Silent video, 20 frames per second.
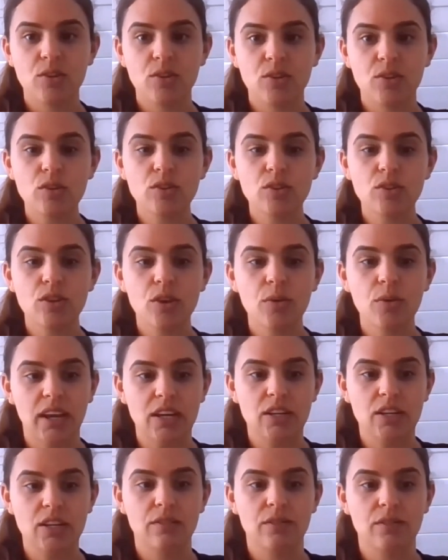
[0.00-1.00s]
There's also
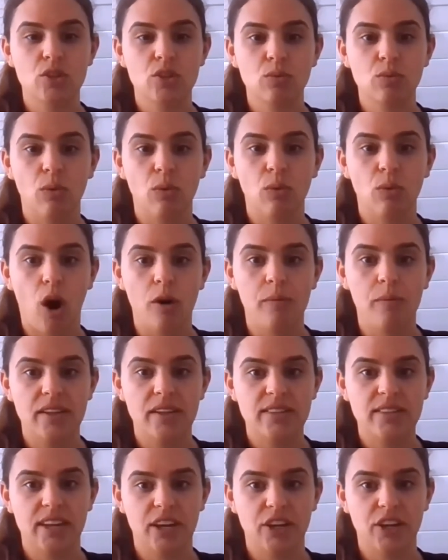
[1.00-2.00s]
an individual
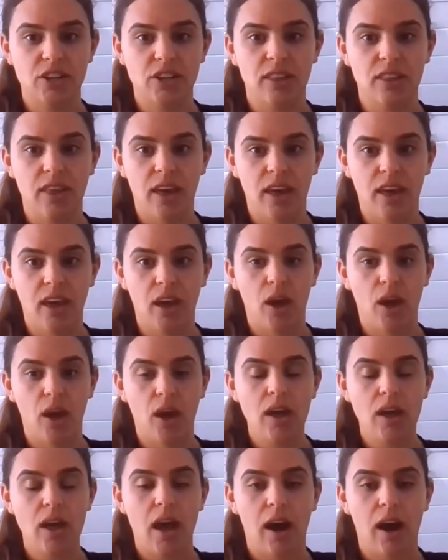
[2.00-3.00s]
comment section
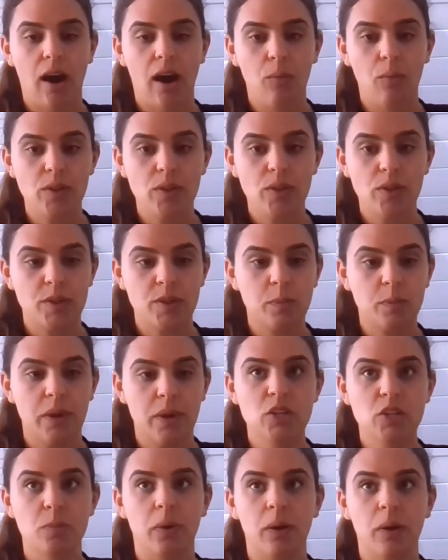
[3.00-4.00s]
there with the
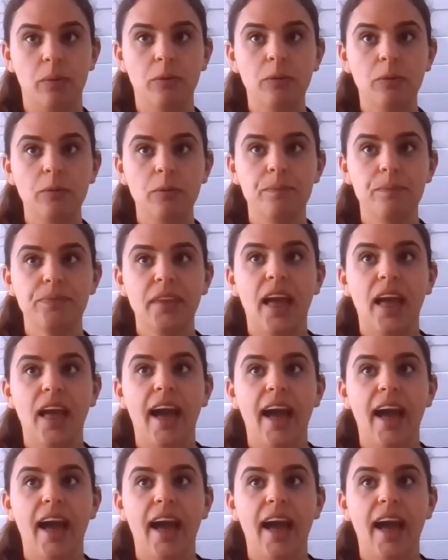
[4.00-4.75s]
speech bubble,